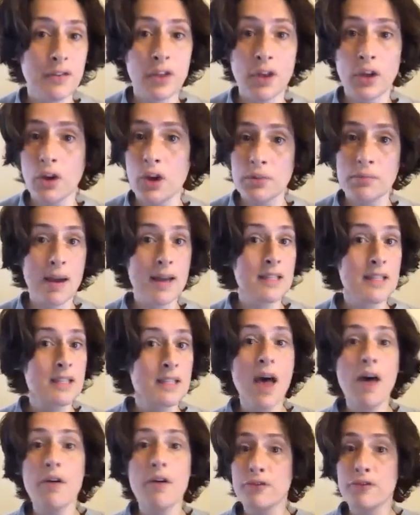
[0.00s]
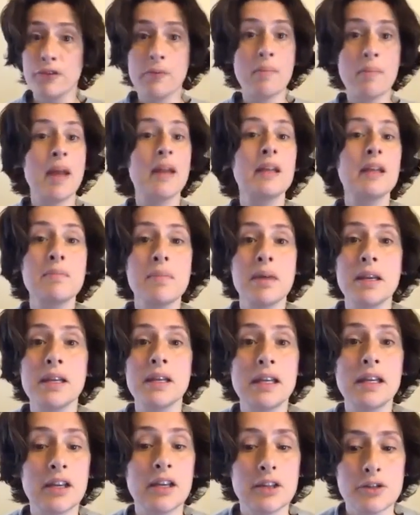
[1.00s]
the good myself for many, many
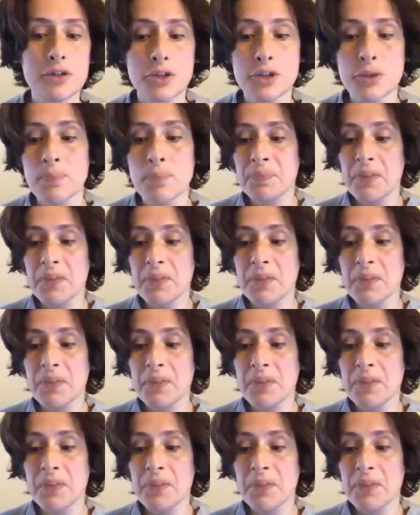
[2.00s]
years.